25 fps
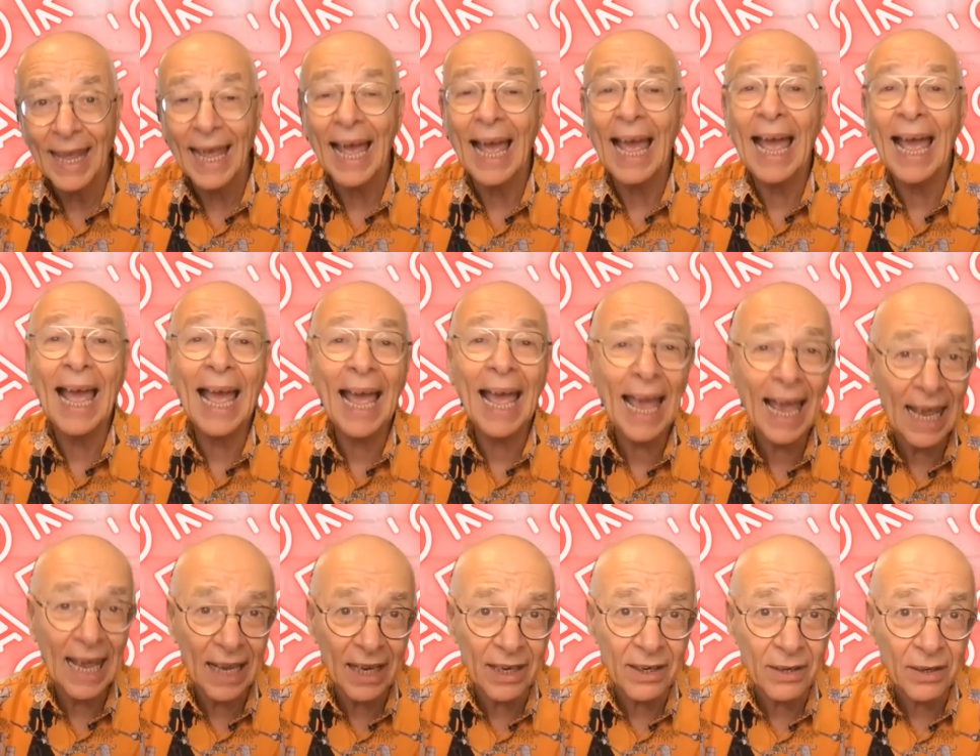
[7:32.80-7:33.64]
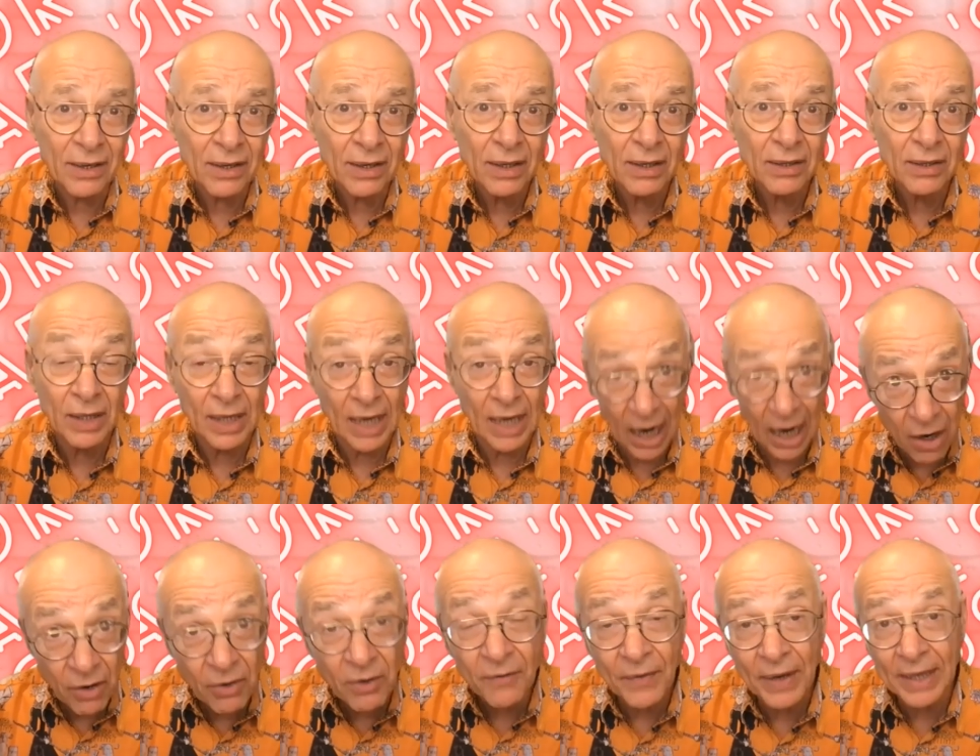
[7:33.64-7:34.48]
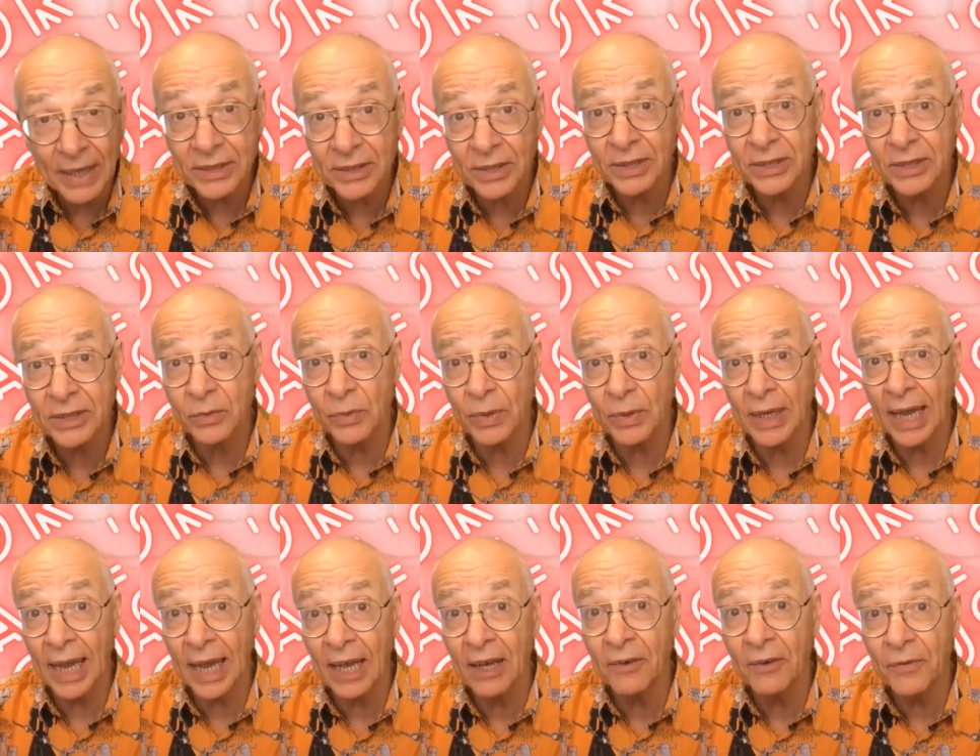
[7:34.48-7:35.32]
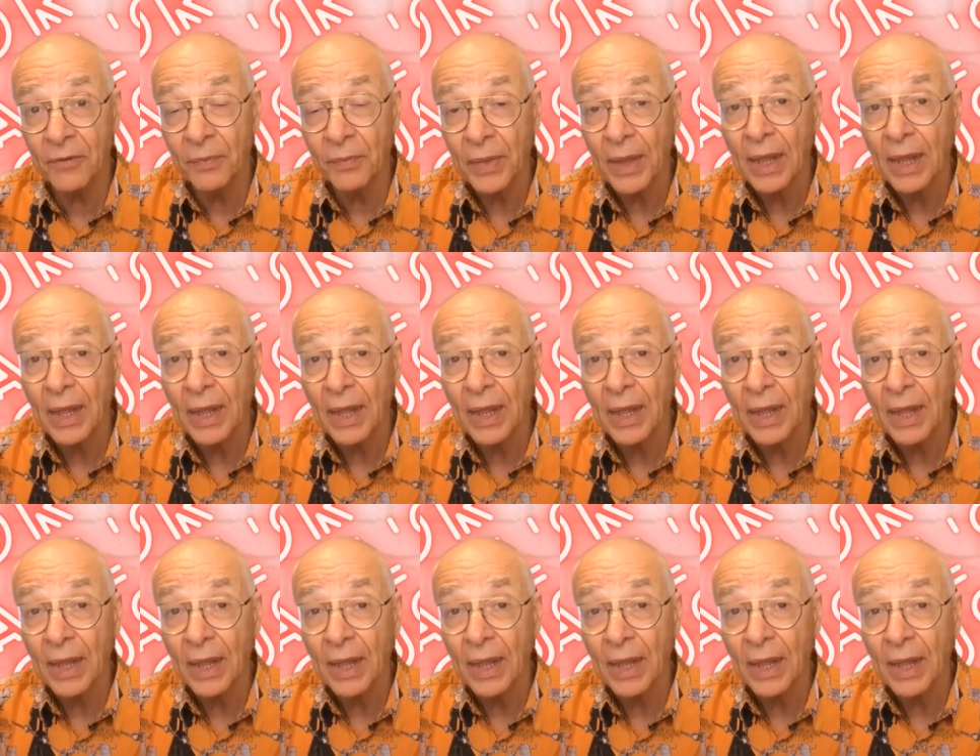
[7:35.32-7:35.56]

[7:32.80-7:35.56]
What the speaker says: and the current vaccines that we have,